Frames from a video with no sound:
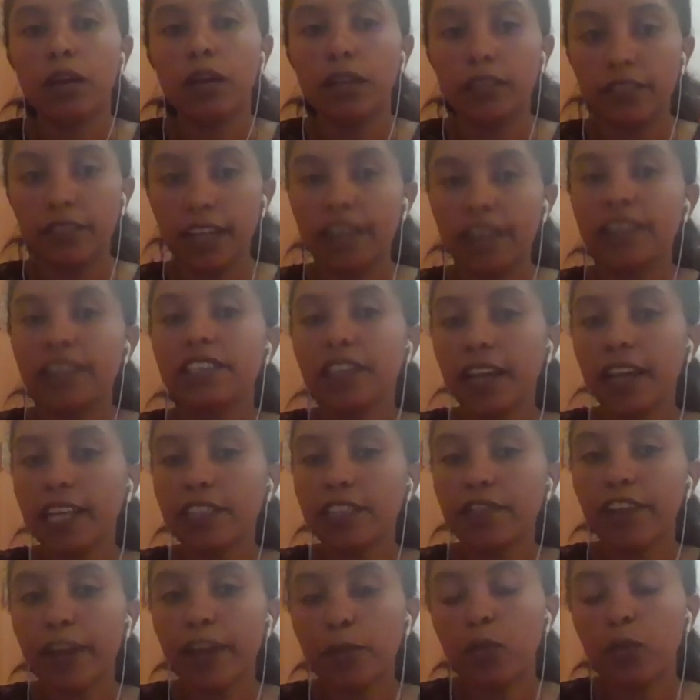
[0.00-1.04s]
the race
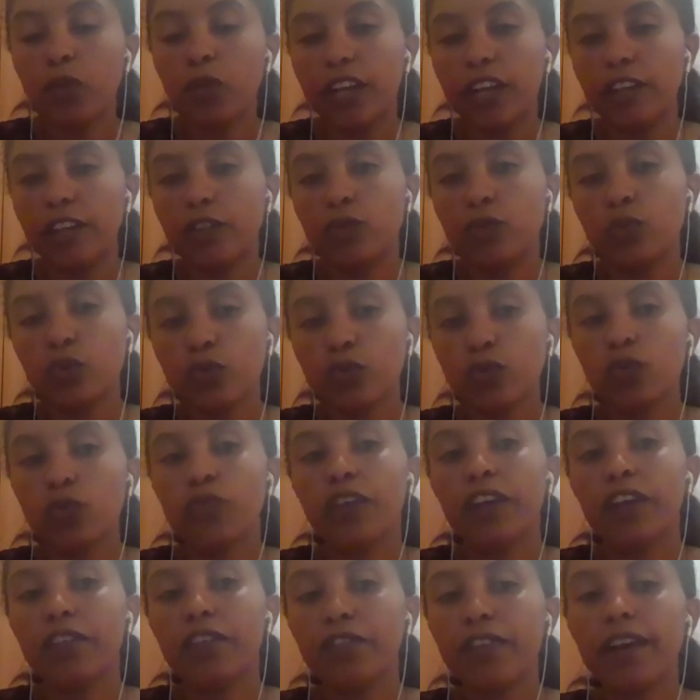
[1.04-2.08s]
classifier model is used to
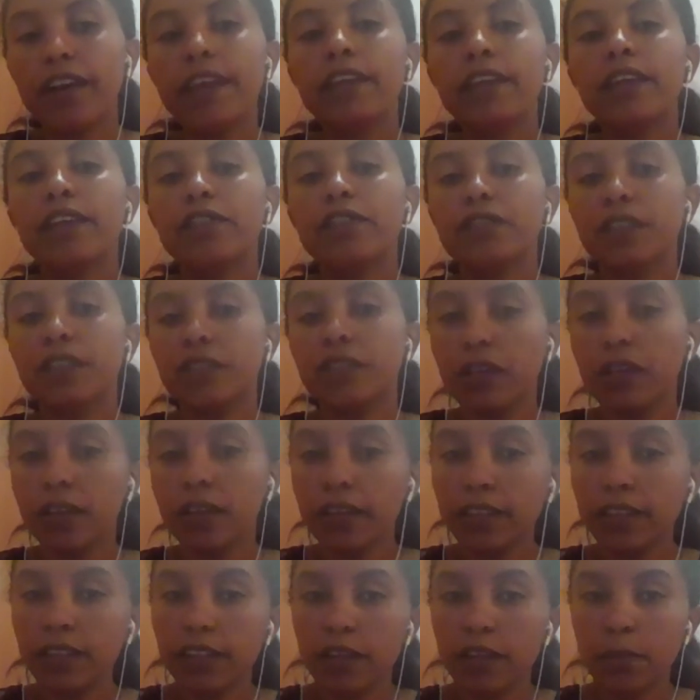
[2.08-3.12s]
verify if the
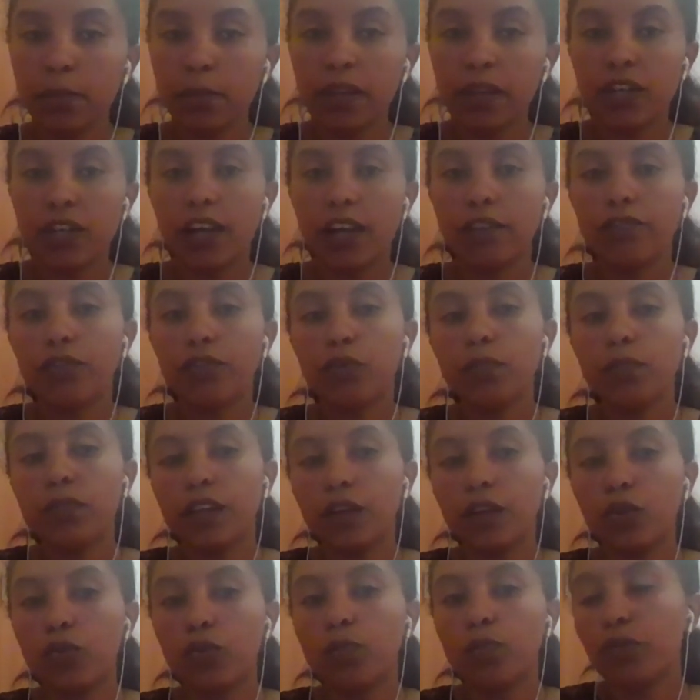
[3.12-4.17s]
generated image are from
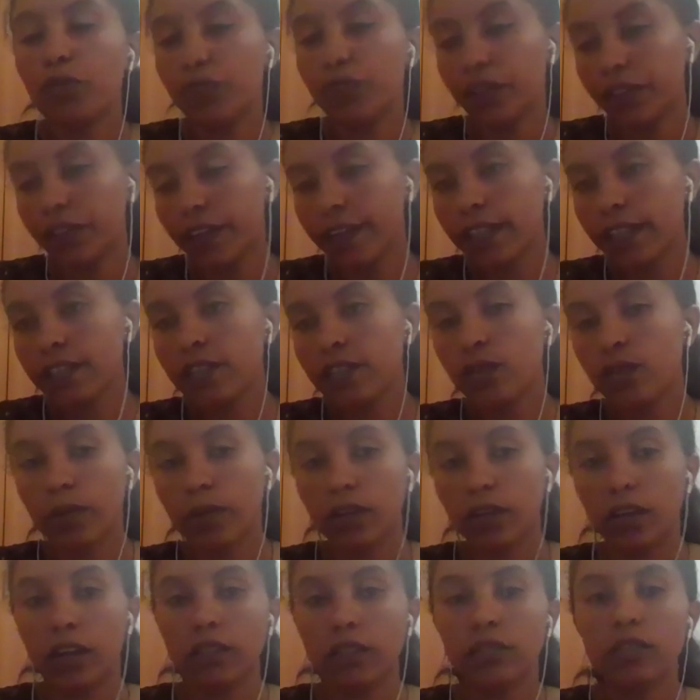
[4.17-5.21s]
the group of interest
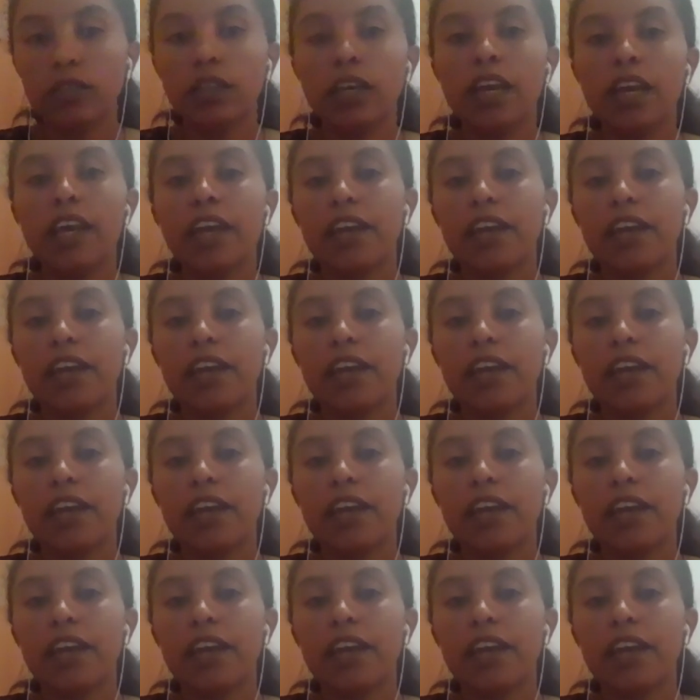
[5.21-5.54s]
or not.